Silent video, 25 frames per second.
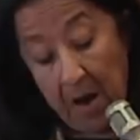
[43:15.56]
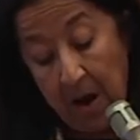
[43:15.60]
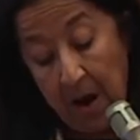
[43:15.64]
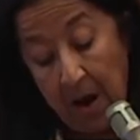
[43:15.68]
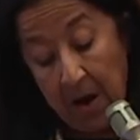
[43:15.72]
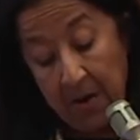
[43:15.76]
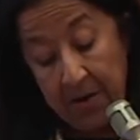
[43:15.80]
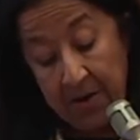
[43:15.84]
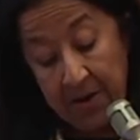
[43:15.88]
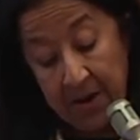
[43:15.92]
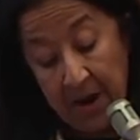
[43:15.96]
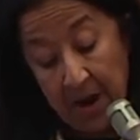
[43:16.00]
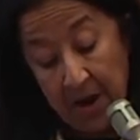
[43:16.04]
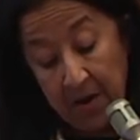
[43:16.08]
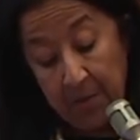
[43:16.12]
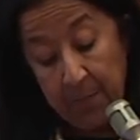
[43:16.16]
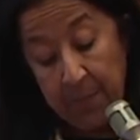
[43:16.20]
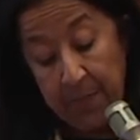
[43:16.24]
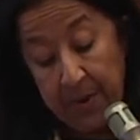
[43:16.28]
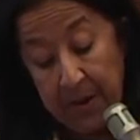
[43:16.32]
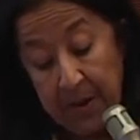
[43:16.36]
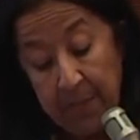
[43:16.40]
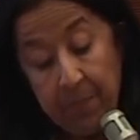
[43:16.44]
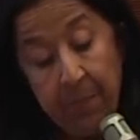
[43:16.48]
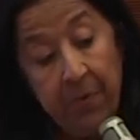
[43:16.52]
Our young
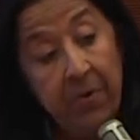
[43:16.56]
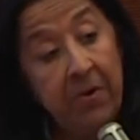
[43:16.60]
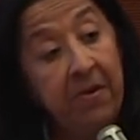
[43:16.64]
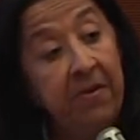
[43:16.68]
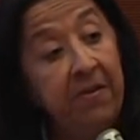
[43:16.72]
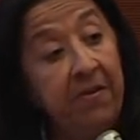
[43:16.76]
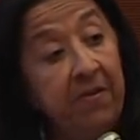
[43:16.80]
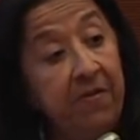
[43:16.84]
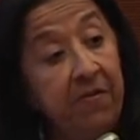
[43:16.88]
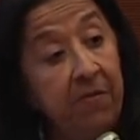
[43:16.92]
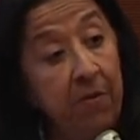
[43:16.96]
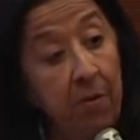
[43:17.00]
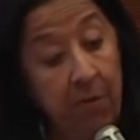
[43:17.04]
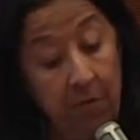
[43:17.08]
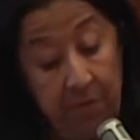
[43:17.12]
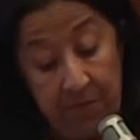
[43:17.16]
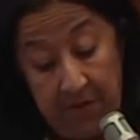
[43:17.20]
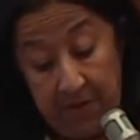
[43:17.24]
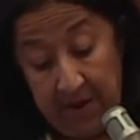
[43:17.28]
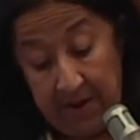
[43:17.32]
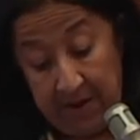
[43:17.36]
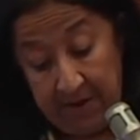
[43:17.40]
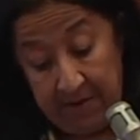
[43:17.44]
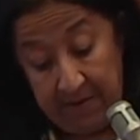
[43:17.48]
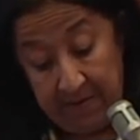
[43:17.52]
people deserve
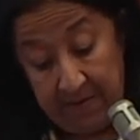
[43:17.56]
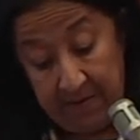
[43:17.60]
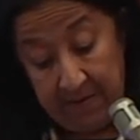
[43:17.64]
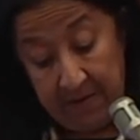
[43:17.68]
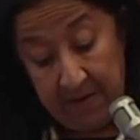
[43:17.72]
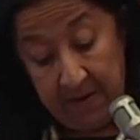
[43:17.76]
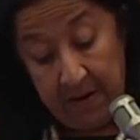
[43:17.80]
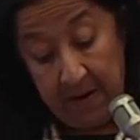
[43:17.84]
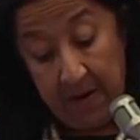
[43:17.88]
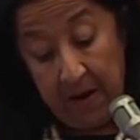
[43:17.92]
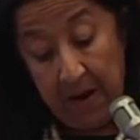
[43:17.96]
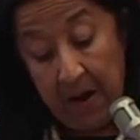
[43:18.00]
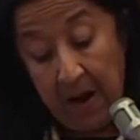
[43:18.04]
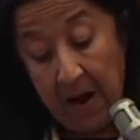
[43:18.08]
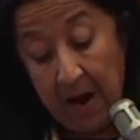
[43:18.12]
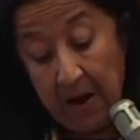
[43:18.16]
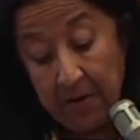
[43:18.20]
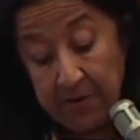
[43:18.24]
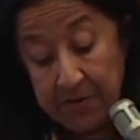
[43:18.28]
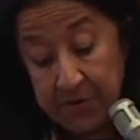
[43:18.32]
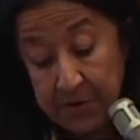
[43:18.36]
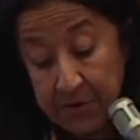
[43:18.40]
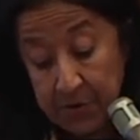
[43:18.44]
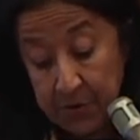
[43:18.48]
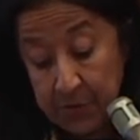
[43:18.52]
that.
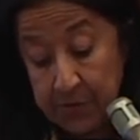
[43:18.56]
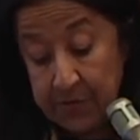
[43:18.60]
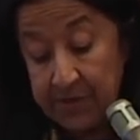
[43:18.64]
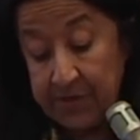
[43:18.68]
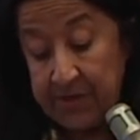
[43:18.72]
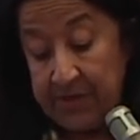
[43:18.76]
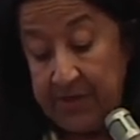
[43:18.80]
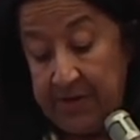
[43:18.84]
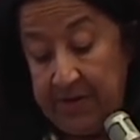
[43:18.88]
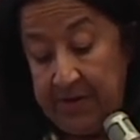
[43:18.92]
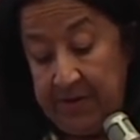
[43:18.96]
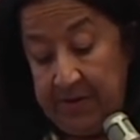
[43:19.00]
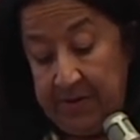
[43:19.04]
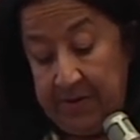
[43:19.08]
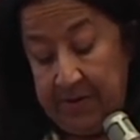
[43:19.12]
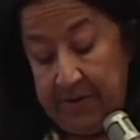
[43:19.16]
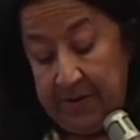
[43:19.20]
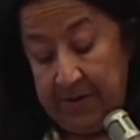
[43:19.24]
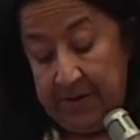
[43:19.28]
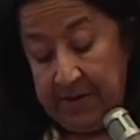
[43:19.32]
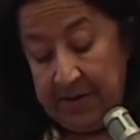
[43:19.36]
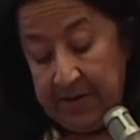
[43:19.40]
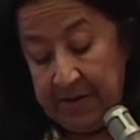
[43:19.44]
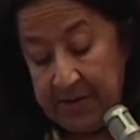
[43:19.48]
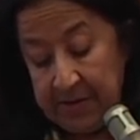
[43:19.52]
Our duty
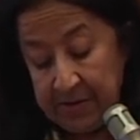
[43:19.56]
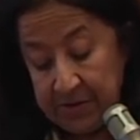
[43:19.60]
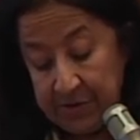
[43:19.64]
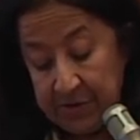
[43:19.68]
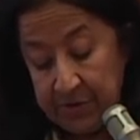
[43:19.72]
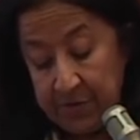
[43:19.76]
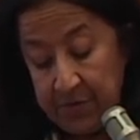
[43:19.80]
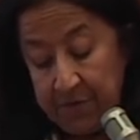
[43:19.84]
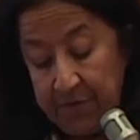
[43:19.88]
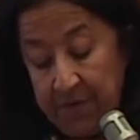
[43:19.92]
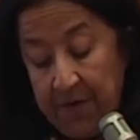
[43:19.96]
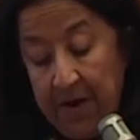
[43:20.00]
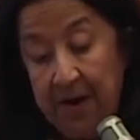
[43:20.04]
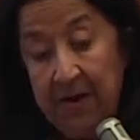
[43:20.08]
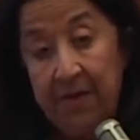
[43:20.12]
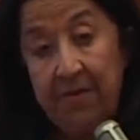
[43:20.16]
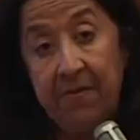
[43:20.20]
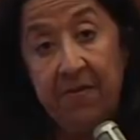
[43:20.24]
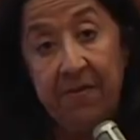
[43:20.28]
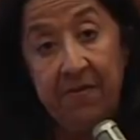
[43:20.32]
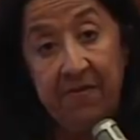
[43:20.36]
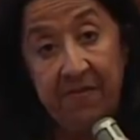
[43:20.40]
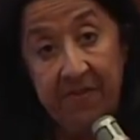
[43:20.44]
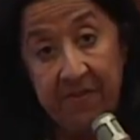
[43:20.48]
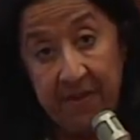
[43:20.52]
is to find
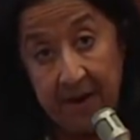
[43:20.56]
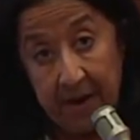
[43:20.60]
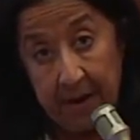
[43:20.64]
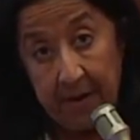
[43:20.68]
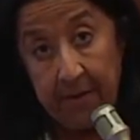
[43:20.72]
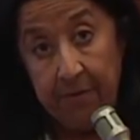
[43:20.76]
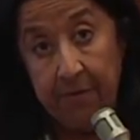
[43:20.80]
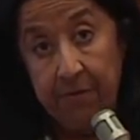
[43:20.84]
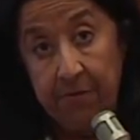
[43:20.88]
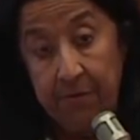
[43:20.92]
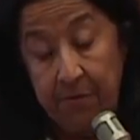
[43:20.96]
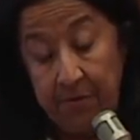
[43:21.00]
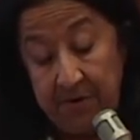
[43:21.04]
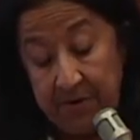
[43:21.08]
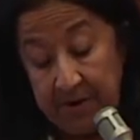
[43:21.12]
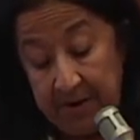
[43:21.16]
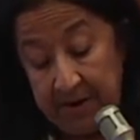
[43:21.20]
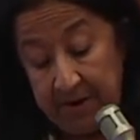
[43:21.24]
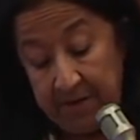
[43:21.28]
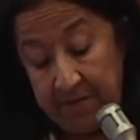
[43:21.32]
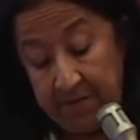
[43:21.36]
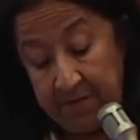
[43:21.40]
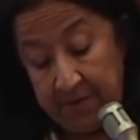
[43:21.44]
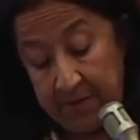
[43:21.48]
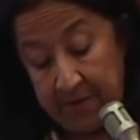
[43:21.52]
the strength to
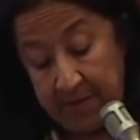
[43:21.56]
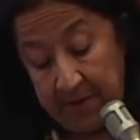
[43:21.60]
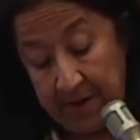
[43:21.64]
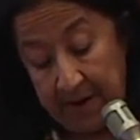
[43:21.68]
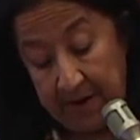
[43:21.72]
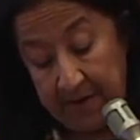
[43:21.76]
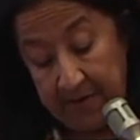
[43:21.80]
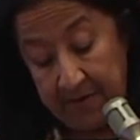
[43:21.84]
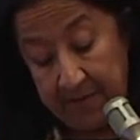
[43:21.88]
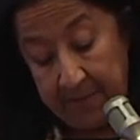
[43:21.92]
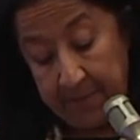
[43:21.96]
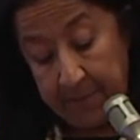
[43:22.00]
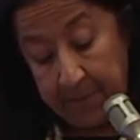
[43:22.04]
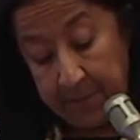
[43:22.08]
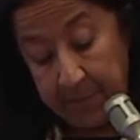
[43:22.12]
deliver that.